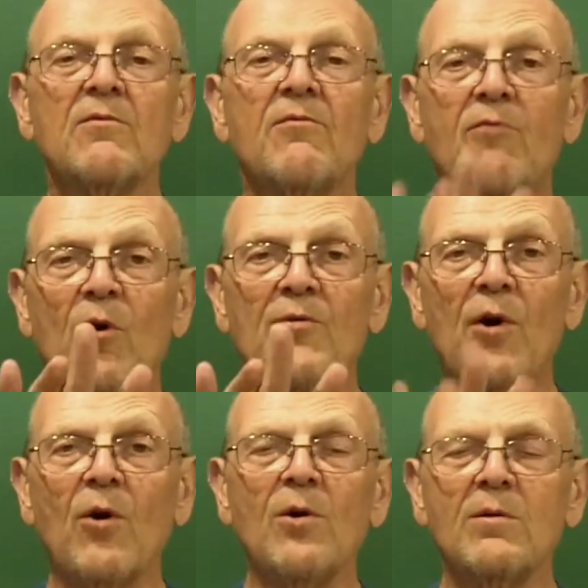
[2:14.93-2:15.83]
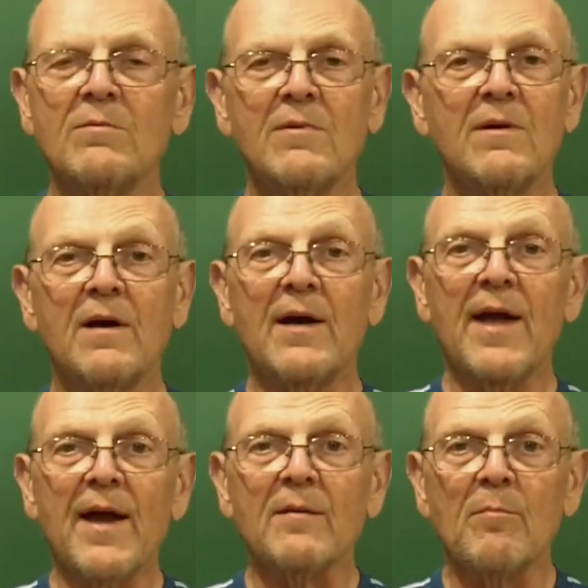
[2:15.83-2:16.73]
Fourth hole,
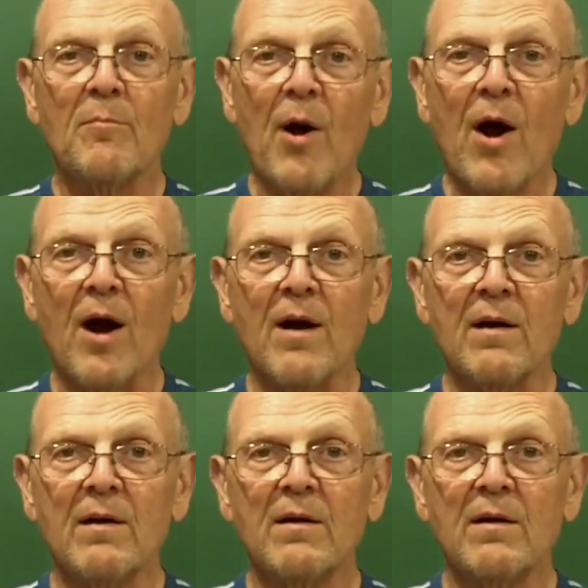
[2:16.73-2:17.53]
again, par.